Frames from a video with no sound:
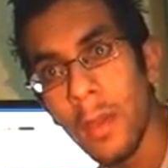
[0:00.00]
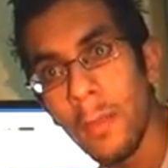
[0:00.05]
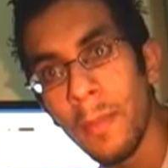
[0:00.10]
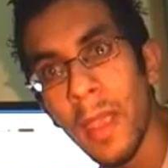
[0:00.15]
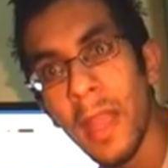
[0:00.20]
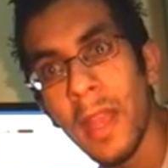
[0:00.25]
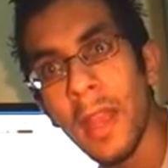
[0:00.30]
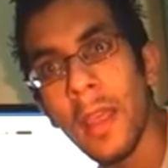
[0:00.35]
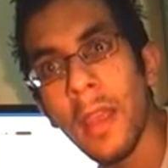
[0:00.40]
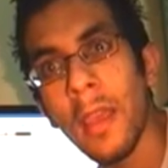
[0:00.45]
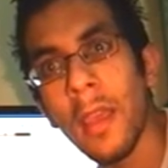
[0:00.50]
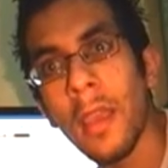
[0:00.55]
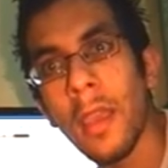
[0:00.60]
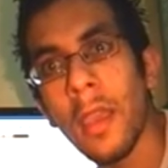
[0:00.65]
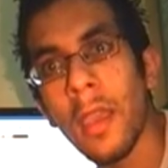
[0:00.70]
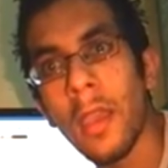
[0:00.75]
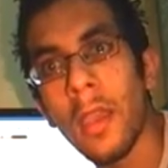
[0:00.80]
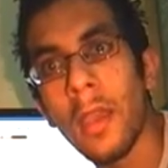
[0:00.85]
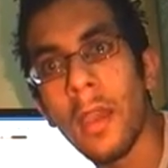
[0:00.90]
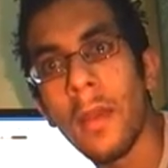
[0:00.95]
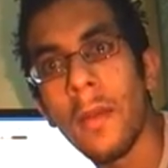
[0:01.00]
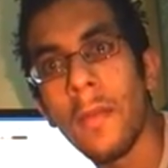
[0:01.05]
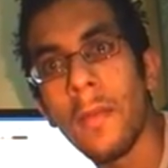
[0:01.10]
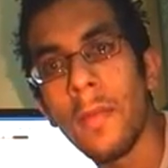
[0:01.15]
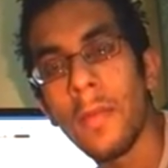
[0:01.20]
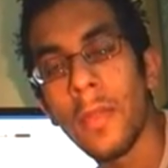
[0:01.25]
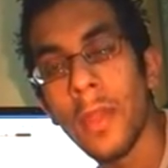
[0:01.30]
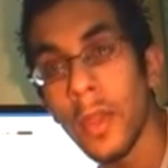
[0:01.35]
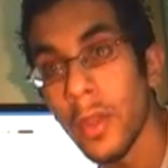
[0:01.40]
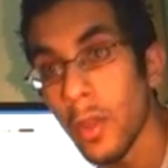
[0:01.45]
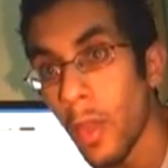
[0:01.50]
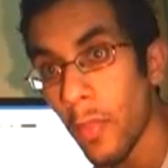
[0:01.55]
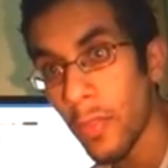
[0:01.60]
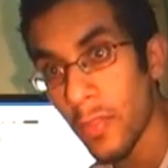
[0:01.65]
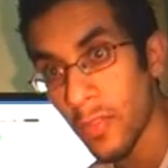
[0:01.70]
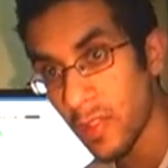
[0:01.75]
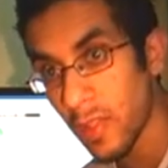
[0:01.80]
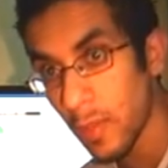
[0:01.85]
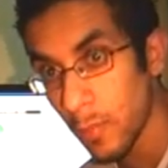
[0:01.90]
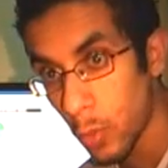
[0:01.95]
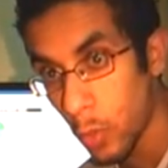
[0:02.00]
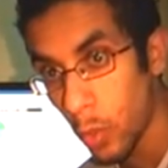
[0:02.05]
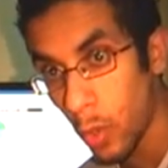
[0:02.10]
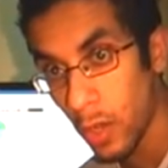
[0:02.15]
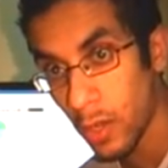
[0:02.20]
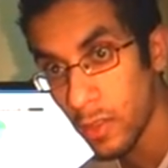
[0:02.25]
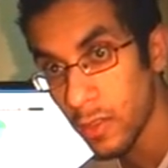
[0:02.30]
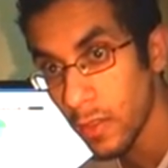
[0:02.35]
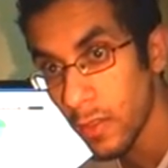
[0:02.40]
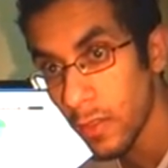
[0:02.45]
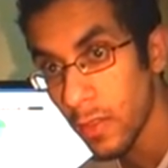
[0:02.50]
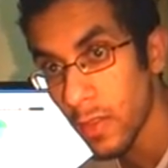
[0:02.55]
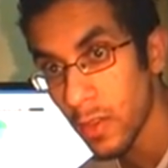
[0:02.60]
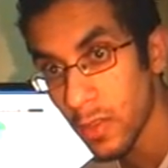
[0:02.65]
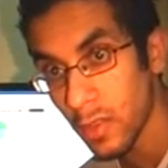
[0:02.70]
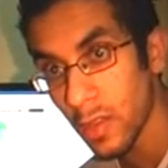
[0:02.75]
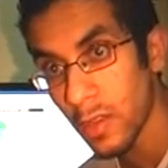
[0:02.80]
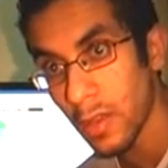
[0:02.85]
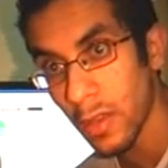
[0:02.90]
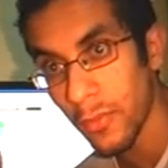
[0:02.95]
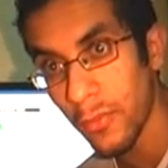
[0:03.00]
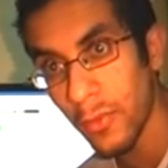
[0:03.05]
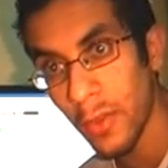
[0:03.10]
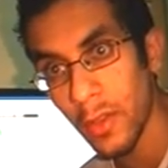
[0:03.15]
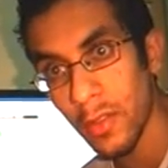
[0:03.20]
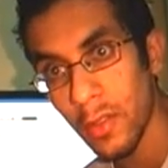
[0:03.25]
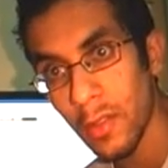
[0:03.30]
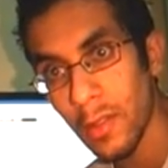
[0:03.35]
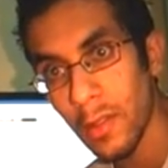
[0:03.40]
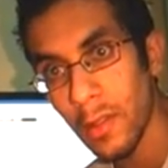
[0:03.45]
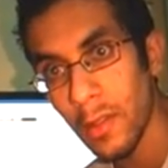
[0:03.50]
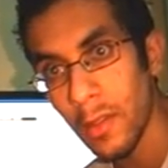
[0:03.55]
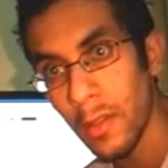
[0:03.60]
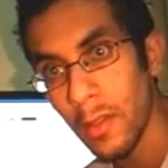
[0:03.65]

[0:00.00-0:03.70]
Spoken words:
meaning they're not the same quality. There's a difference.